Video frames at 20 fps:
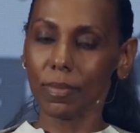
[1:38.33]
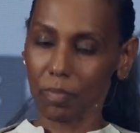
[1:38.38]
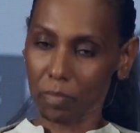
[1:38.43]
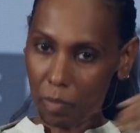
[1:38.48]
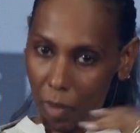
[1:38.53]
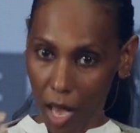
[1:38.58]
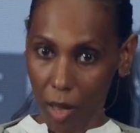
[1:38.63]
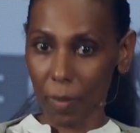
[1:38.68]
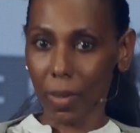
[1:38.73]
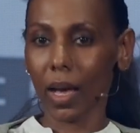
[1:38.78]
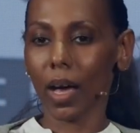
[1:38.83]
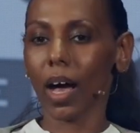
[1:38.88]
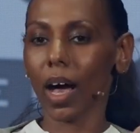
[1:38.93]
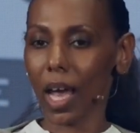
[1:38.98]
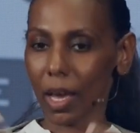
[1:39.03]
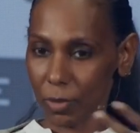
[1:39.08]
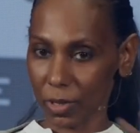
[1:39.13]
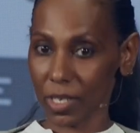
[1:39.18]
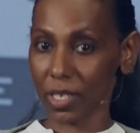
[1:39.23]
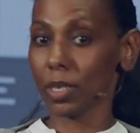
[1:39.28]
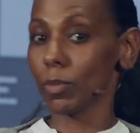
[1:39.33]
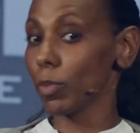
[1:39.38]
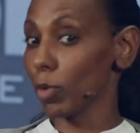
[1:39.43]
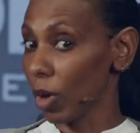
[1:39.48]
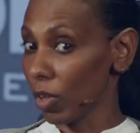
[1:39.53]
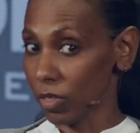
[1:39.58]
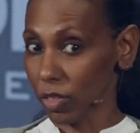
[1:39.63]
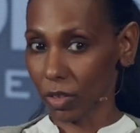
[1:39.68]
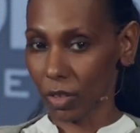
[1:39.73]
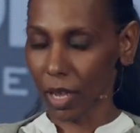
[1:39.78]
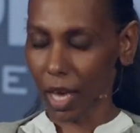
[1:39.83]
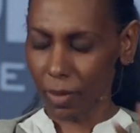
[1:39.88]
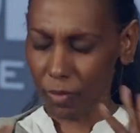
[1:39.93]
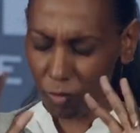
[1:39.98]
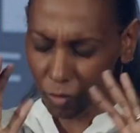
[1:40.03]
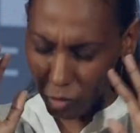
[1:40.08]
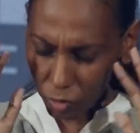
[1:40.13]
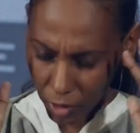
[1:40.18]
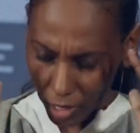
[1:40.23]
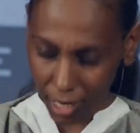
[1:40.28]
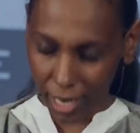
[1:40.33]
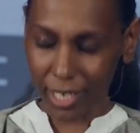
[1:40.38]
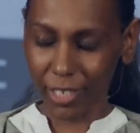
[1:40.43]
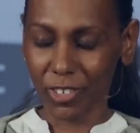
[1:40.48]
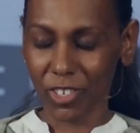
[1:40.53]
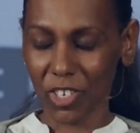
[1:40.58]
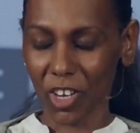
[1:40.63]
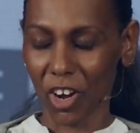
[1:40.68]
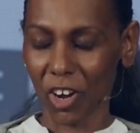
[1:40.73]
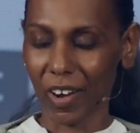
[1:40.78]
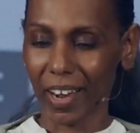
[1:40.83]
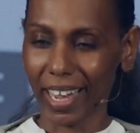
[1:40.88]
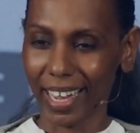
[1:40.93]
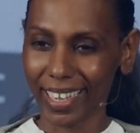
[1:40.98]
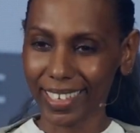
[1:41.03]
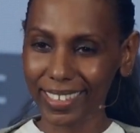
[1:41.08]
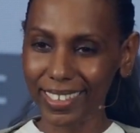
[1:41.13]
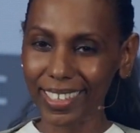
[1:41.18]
Mama, I was in a brothel. I'm really sorry.